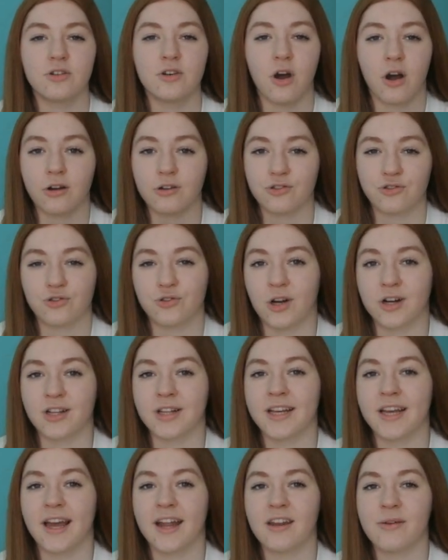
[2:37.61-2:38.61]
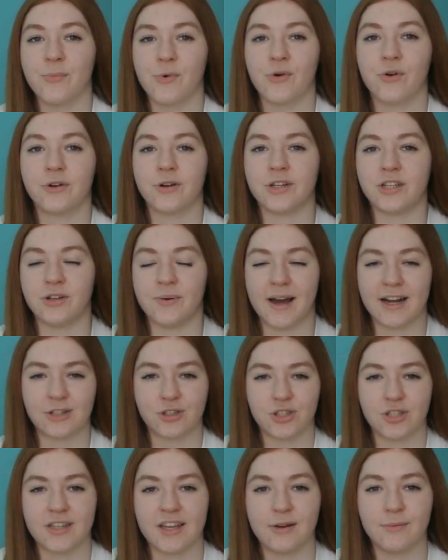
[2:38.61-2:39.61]
aren't struggling anymore and you
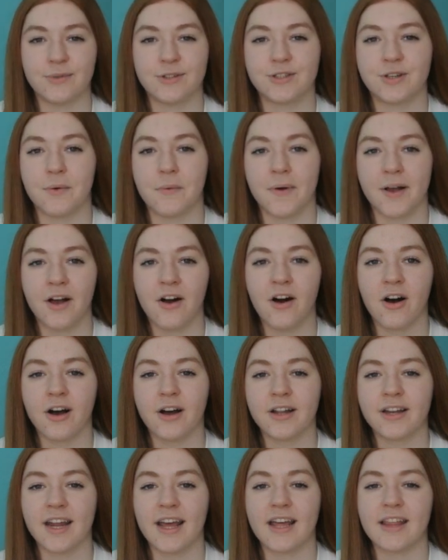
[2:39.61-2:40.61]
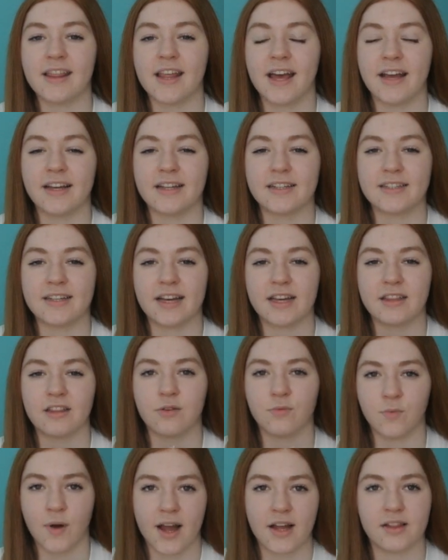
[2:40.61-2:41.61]
actually get what's going on, and that it's like
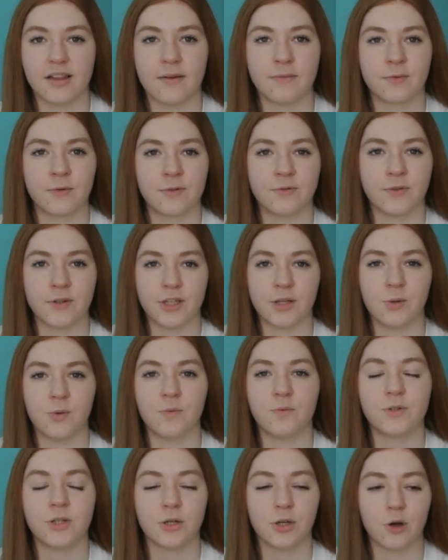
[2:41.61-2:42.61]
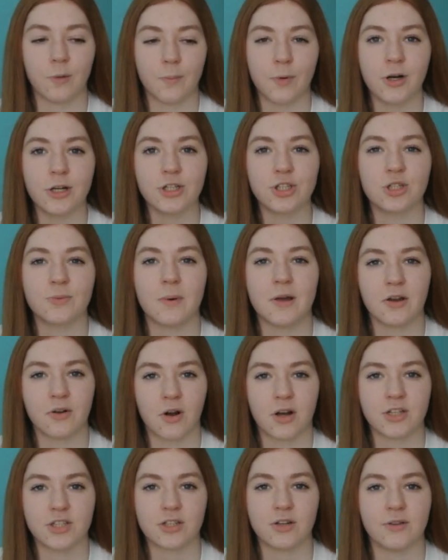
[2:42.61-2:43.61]
the right level for you, so you're pushed but you're
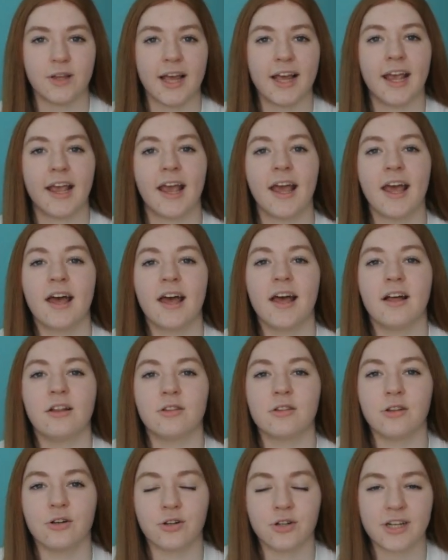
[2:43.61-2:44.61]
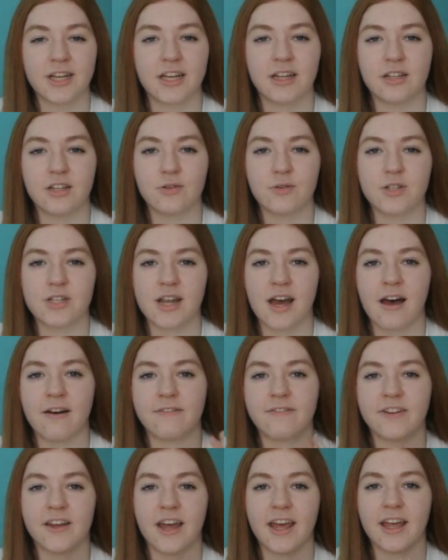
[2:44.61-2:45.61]
also like learning new
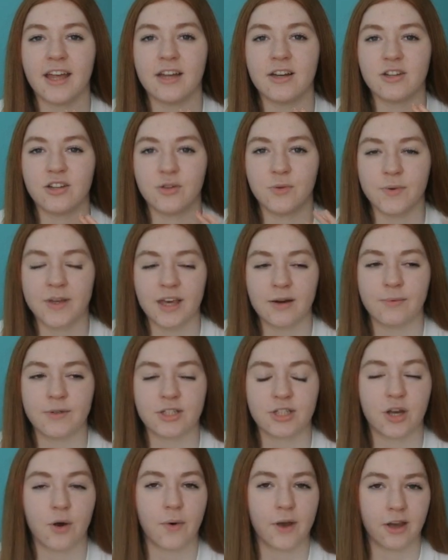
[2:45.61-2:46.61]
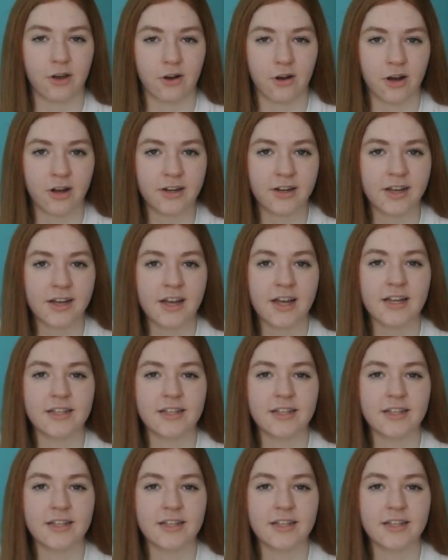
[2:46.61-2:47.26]
stuff and you get what's going on.